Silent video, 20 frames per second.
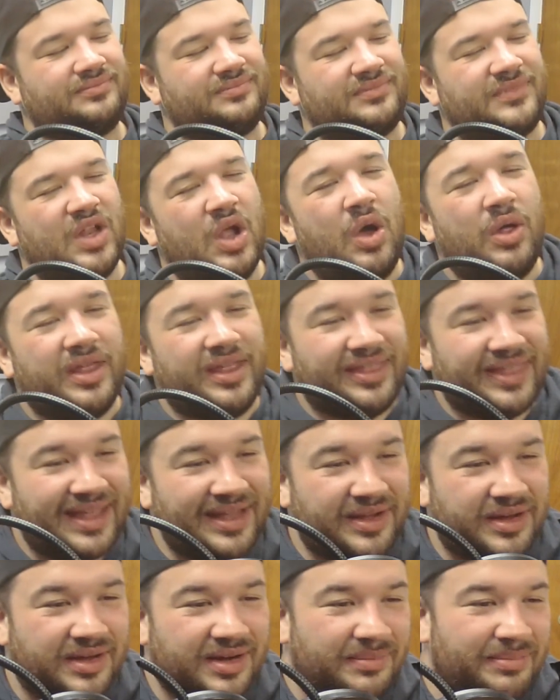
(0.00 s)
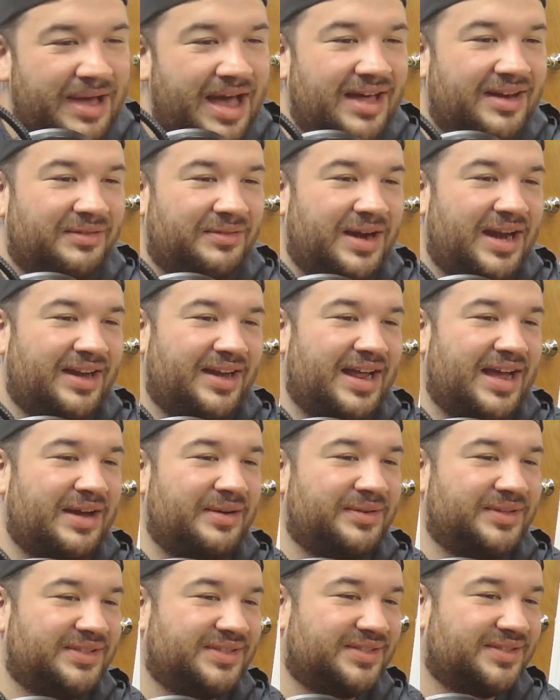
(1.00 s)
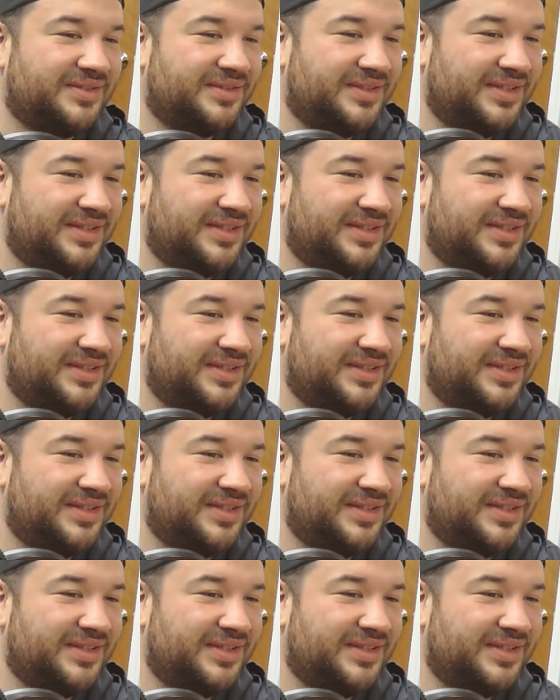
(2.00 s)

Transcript: Only thing good about it right now is